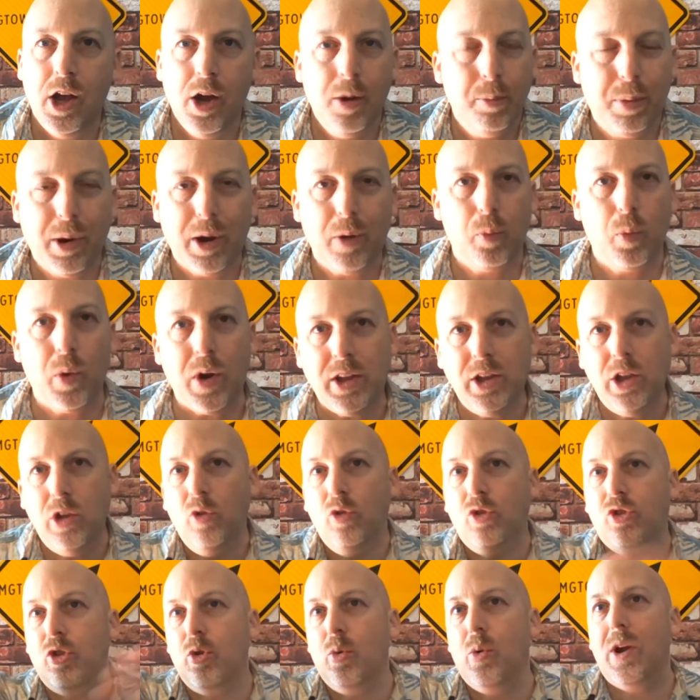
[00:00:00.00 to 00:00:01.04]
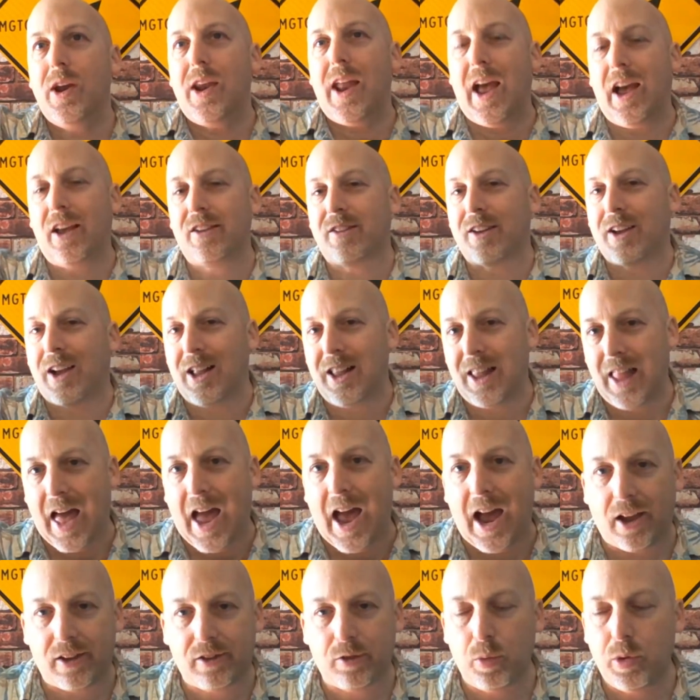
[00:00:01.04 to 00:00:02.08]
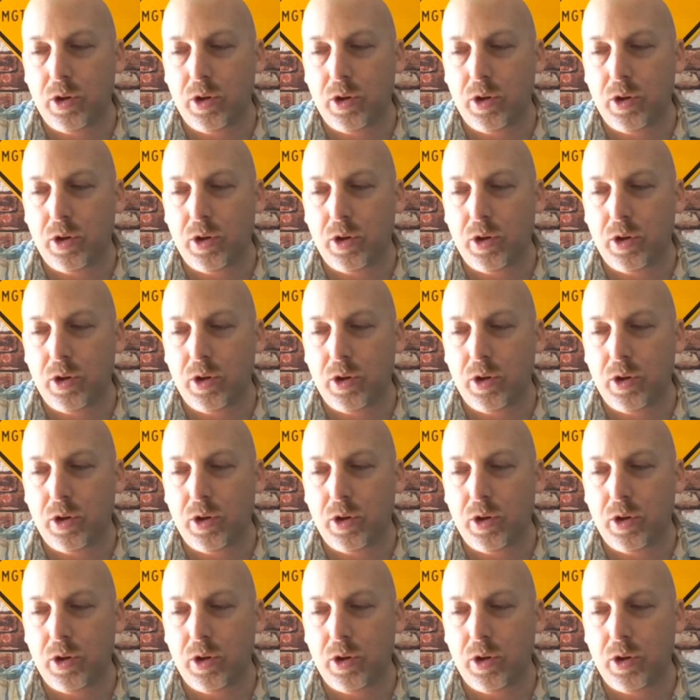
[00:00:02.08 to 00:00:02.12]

But when you do it as a class,